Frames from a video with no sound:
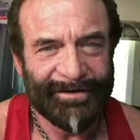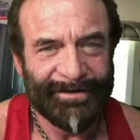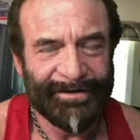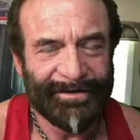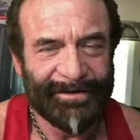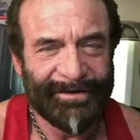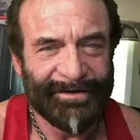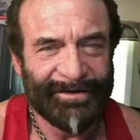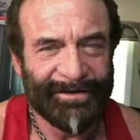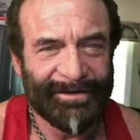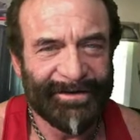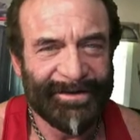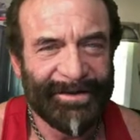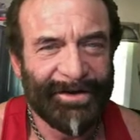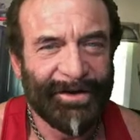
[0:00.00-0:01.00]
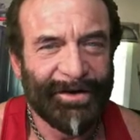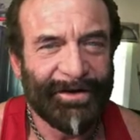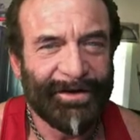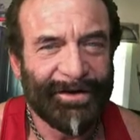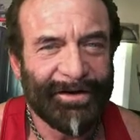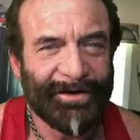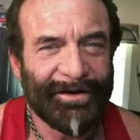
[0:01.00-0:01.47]
agree with the
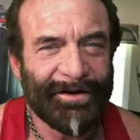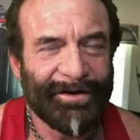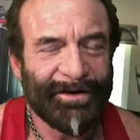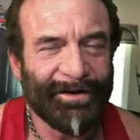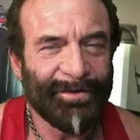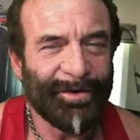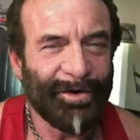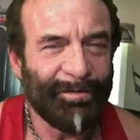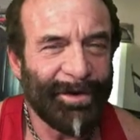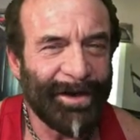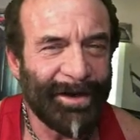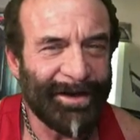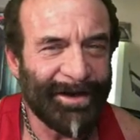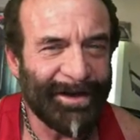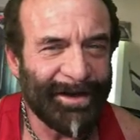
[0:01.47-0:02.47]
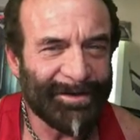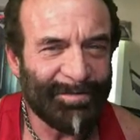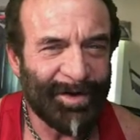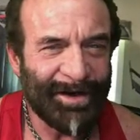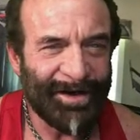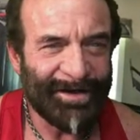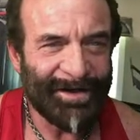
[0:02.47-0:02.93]
philosophy. You're a real man that has
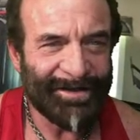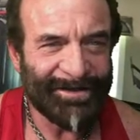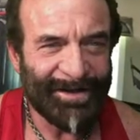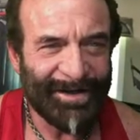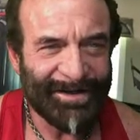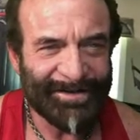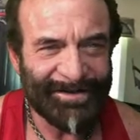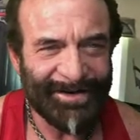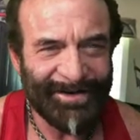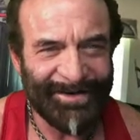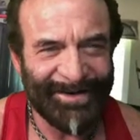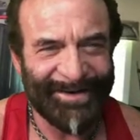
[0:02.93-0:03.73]
plenty of testosterone.